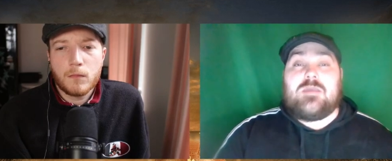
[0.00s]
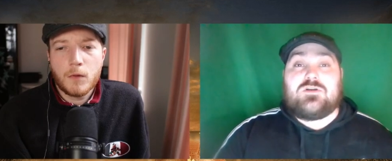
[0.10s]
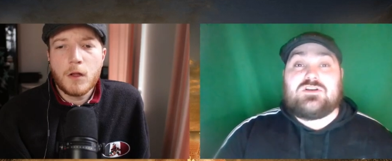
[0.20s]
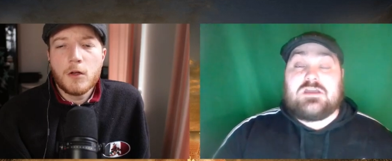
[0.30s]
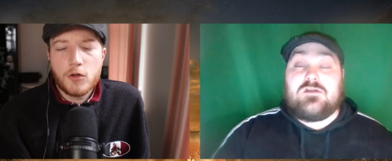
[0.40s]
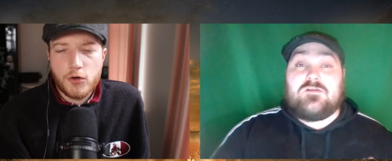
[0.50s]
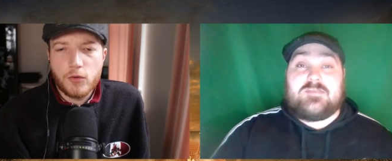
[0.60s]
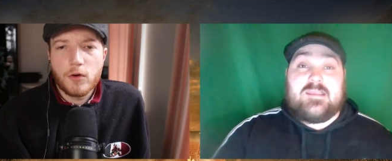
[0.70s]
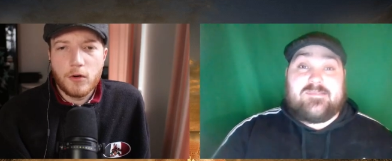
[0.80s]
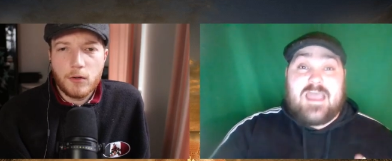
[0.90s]
Speaker 1: because I sure. don't
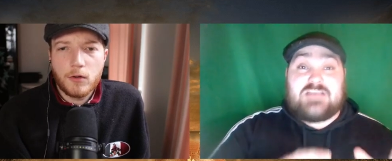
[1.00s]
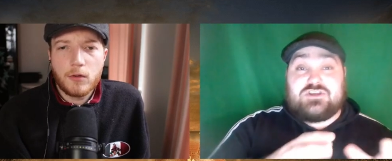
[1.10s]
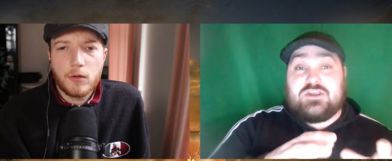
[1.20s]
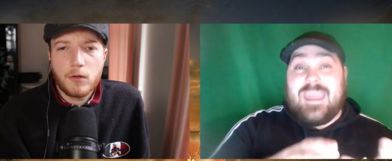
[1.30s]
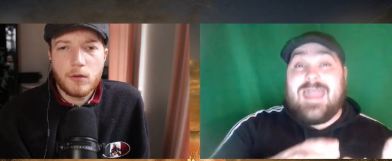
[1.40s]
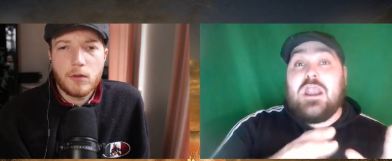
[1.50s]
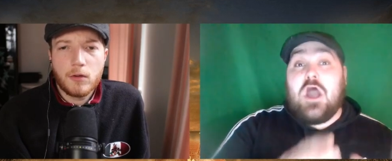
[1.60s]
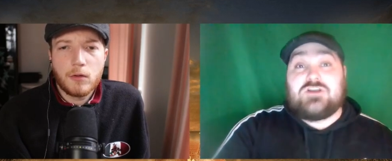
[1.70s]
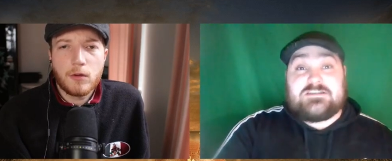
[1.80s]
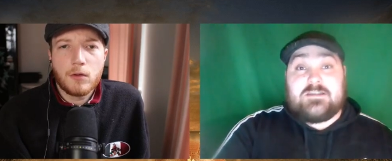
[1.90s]
think that should get
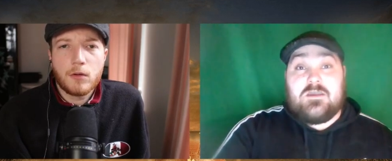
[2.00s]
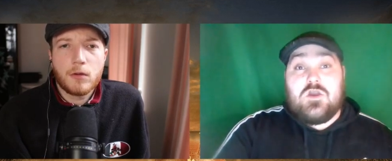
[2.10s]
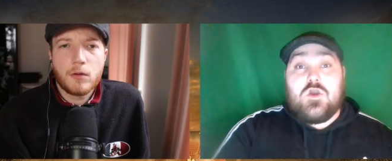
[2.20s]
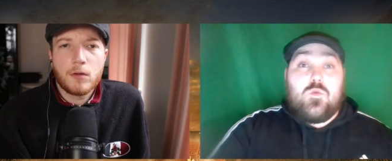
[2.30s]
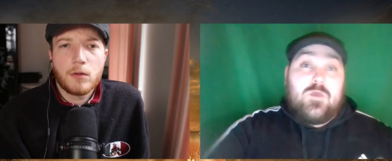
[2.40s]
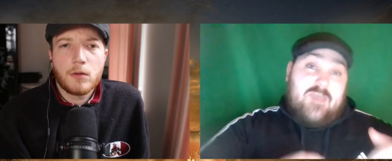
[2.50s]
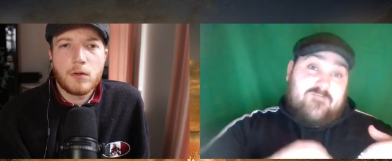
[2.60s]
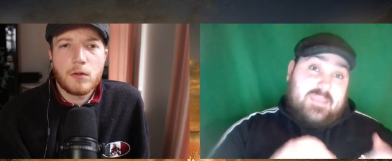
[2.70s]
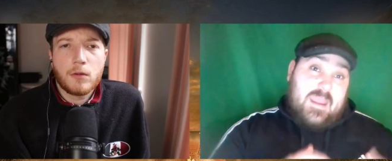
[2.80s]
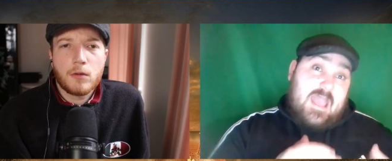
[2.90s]
lost with
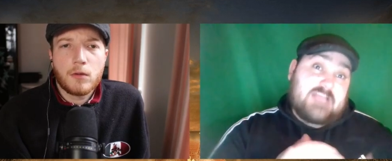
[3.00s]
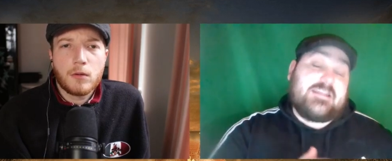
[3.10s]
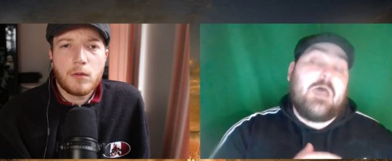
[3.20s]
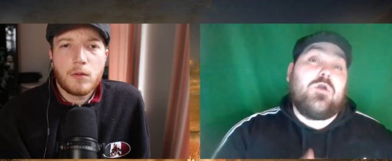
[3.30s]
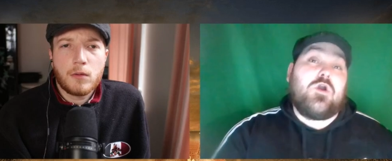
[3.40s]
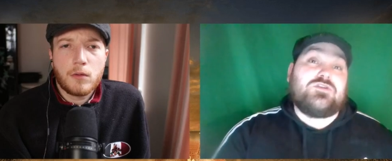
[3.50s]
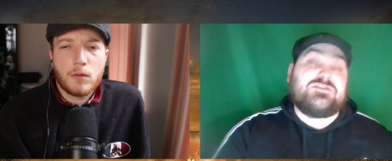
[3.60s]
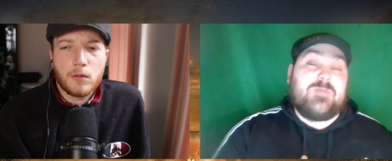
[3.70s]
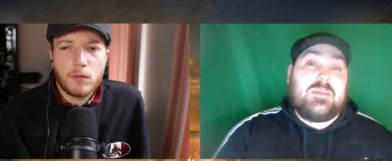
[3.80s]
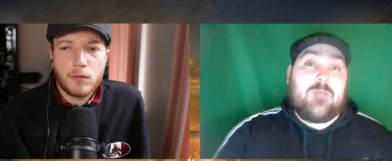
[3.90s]
everything else that we're going to
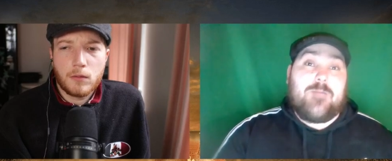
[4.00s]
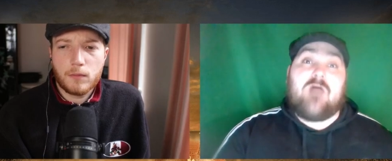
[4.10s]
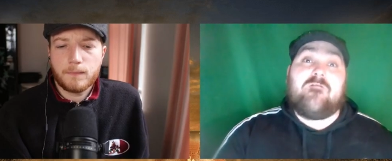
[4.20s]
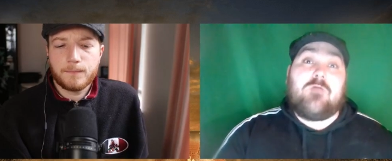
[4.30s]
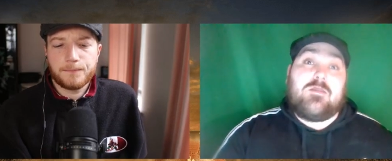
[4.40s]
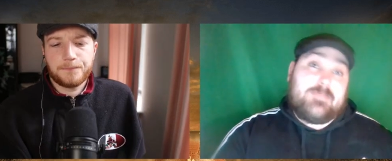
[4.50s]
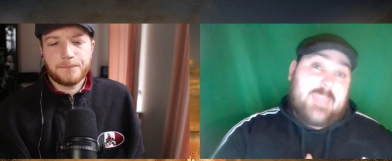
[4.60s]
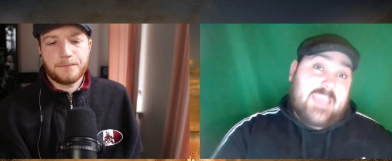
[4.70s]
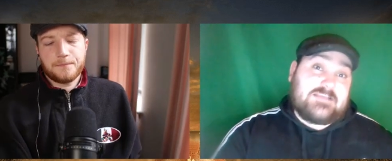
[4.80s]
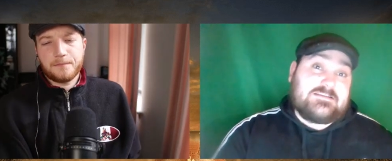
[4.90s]
speak about
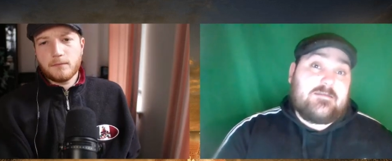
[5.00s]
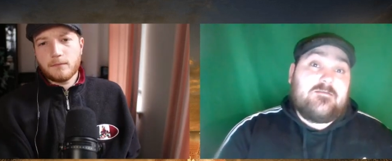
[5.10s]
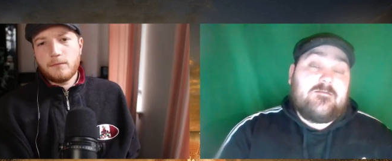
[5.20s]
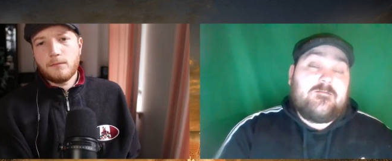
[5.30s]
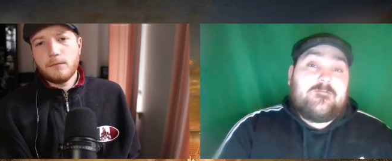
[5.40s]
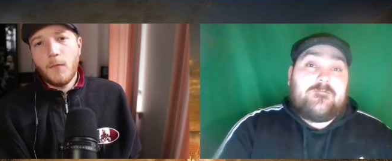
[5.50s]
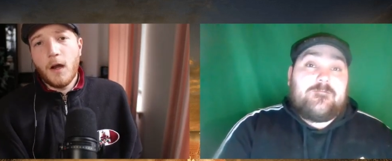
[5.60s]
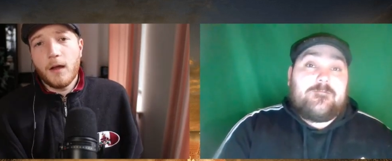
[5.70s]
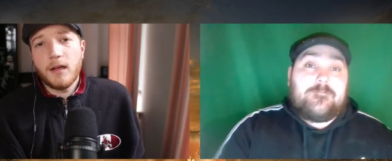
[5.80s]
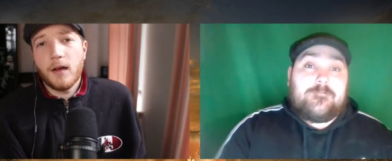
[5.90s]
next.
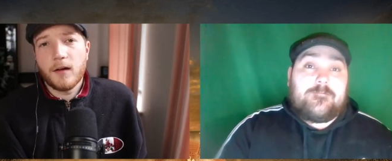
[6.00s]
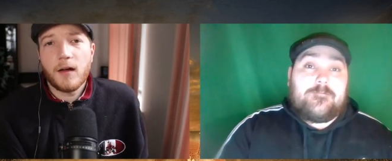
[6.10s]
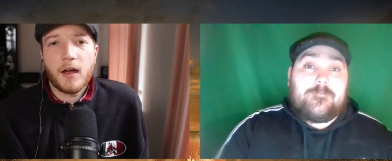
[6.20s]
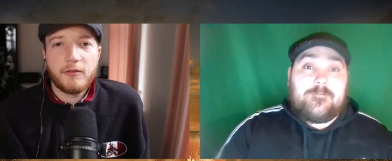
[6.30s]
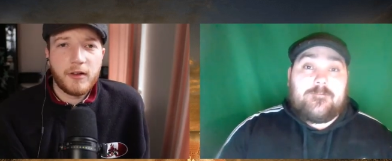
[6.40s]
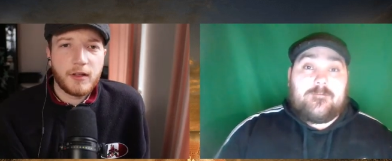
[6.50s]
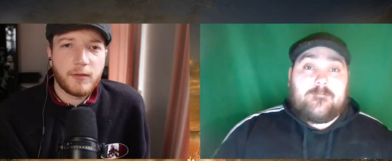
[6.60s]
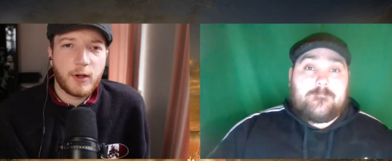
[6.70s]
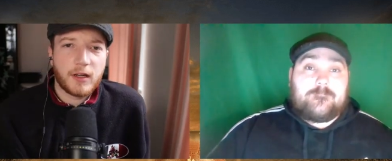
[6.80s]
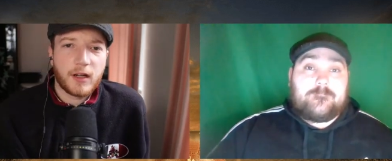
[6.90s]
Speaker 2: Yeah, I feel like when
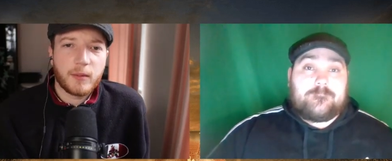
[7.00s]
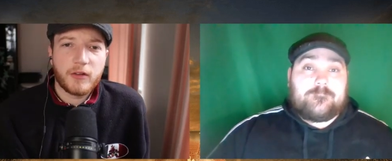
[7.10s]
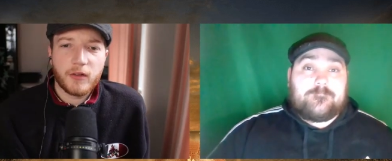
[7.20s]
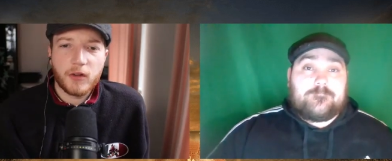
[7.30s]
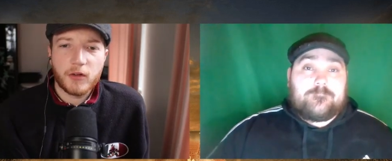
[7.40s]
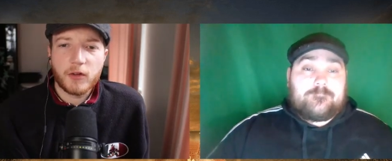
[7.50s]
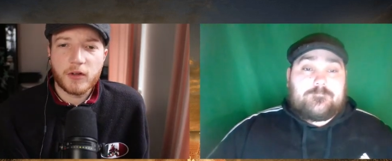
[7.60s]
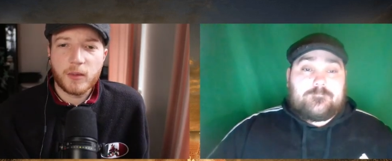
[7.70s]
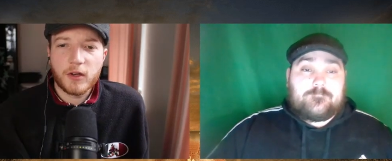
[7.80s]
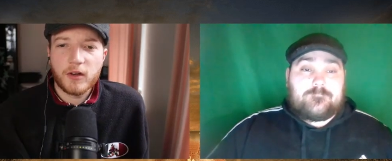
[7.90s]
it comes to the local
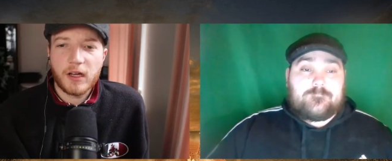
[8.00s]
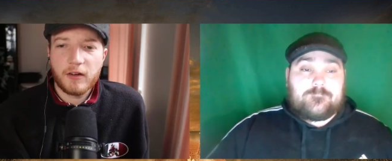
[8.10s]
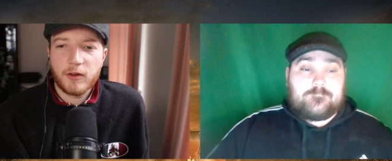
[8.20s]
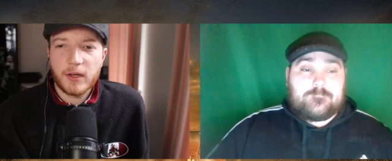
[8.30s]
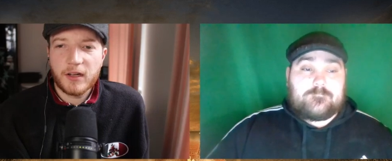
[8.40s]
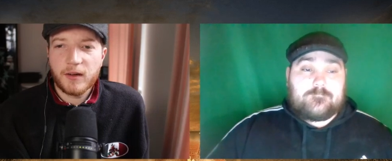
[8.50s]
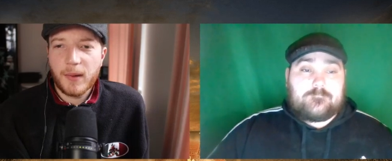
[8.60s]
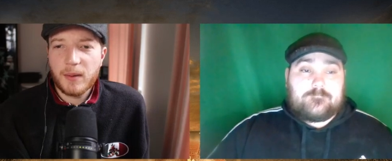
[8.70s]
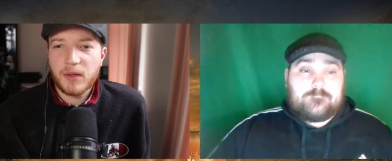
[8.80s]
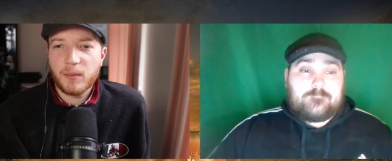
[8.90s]
community, everybody, it might
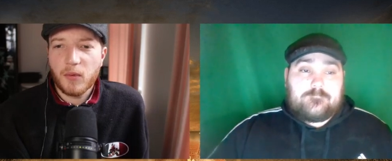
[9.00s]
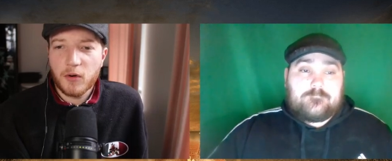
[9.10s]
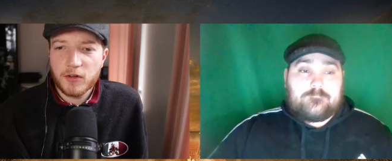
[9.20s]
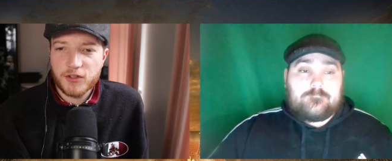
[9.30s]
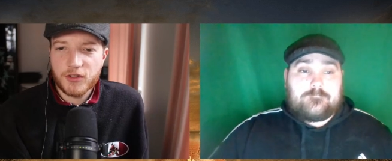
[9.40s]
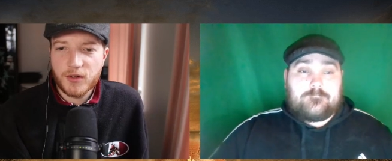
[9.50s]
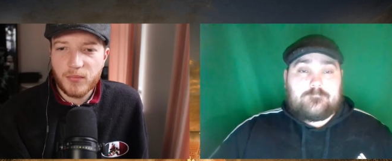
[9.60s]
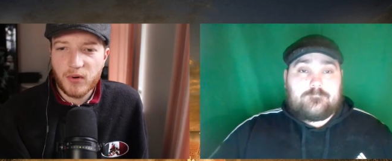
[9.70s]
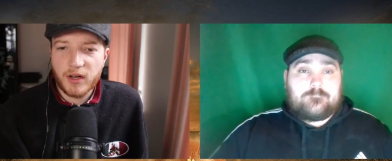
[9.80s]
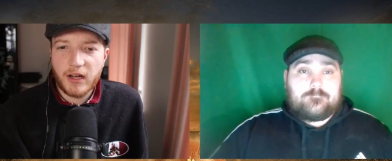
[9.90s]
be important just to
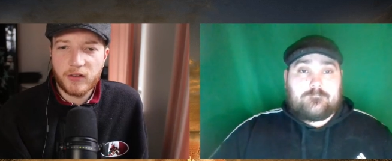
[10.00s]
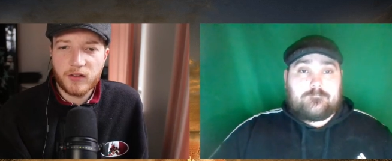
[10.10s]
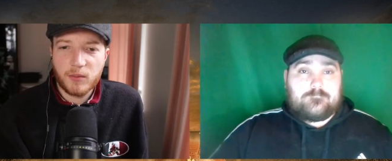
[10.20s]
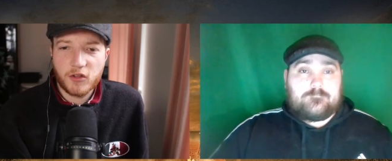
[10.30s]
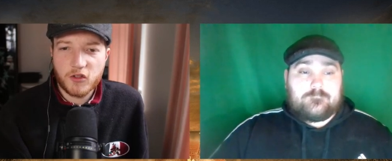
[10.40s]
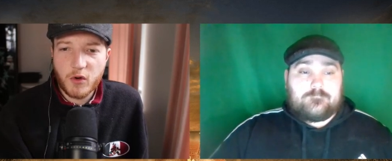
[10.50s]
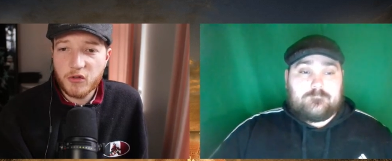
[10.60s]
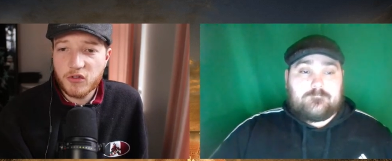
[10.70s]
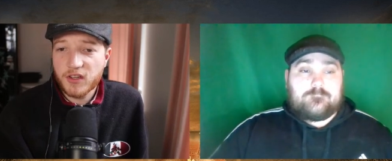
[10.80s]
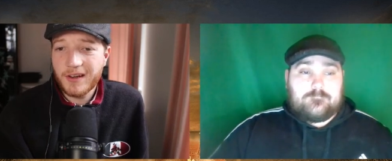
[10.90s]
bring out some of those quotes.
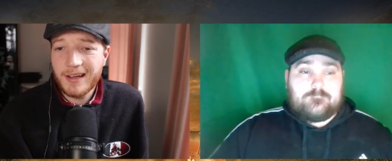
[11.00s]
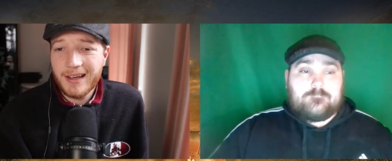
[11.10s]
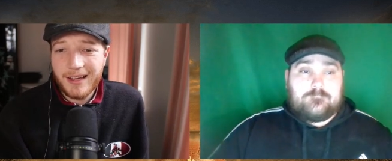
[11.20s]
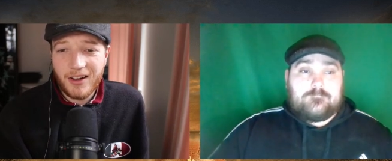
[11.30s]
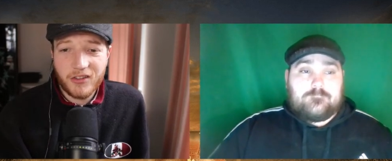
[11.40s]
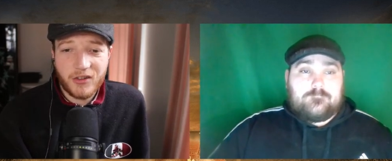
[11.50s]
And also,